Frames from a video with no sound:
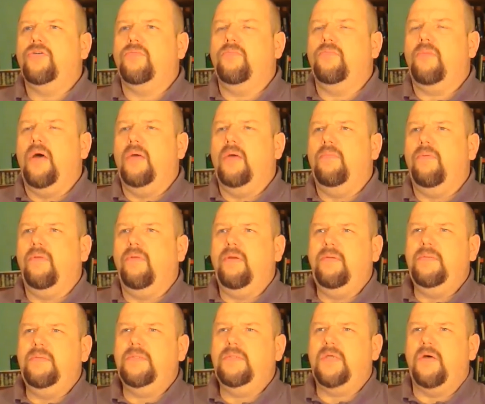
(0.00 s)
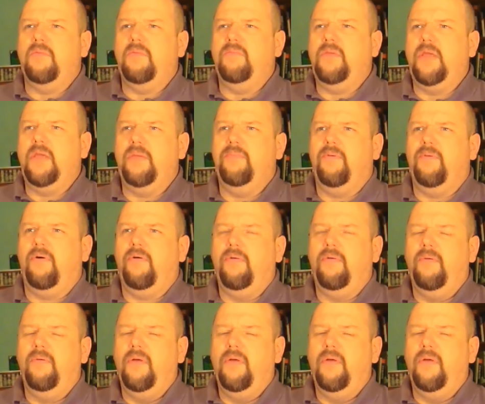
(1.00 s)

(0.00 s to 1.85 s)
my beliefs on people.